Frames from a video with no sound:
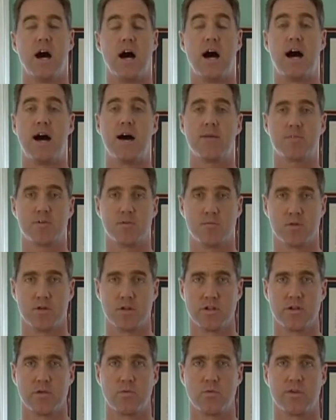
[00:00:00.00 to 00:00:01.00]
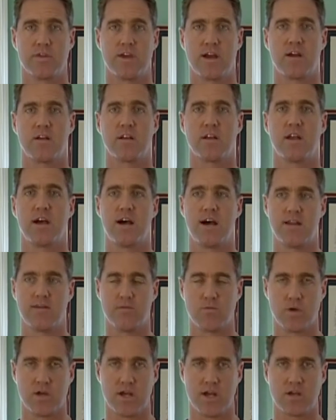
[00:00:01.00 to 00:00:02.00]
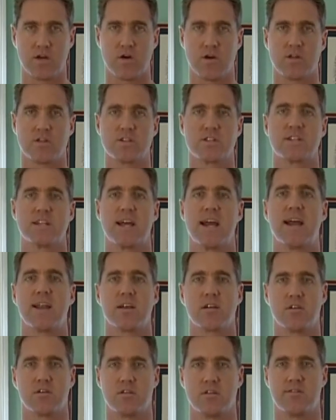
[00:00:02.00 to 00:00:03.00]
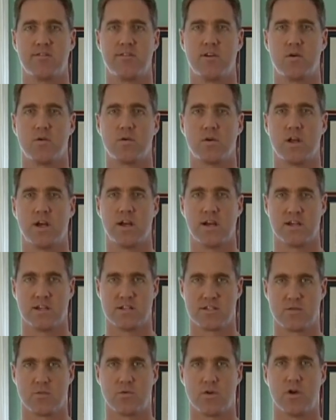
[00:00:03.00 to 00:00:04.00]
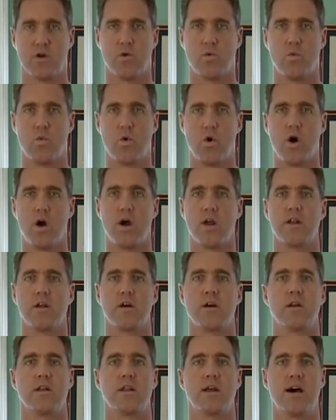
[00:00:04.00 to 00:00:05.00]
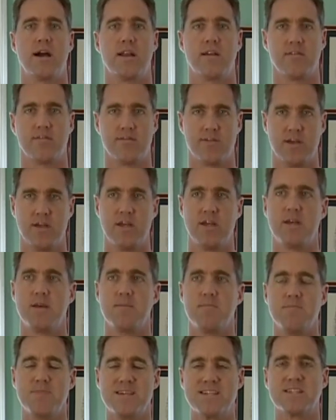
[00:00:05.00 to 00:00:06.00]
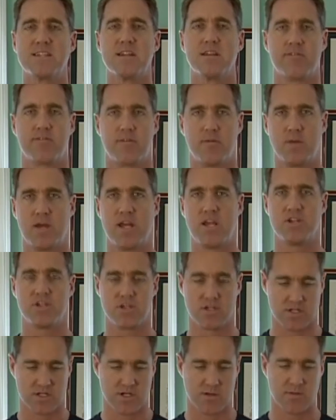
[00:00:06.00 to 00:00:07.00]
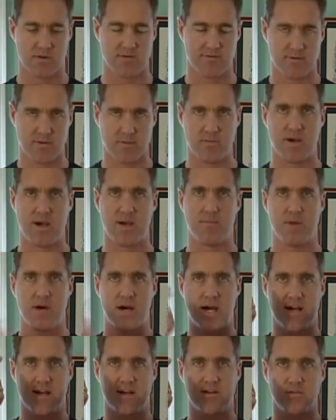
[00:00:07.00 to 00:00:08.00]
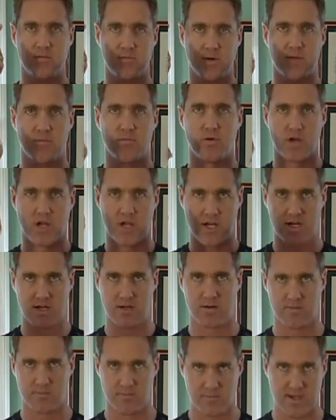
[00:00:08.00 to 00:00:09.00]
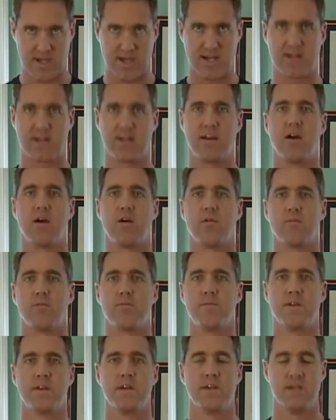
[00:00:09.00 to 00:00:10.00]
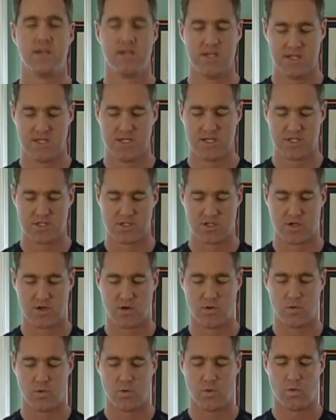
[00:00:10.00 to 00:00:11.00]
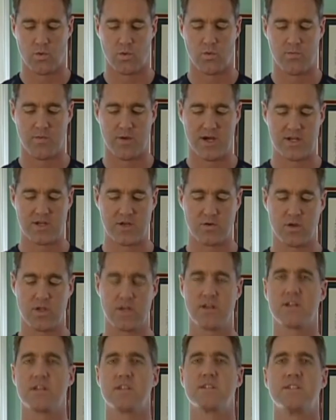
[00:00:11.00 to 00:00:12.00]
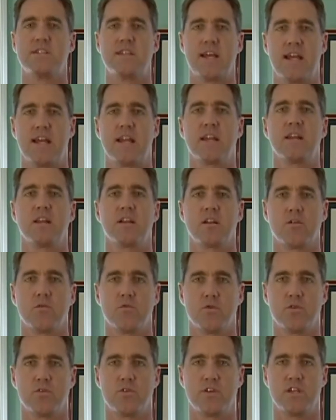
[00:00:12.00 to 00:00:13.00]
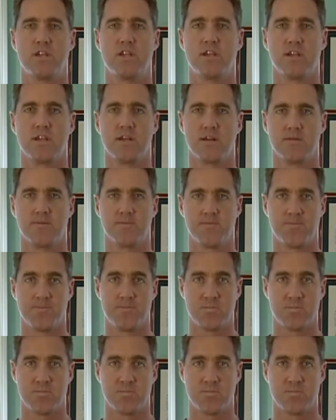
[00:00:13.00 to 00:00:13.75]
optimally without a lot of what I call static on the phone lines. We don't want a lot of misinformation coming from my body to my brain and back down. So by doing this daily little routine,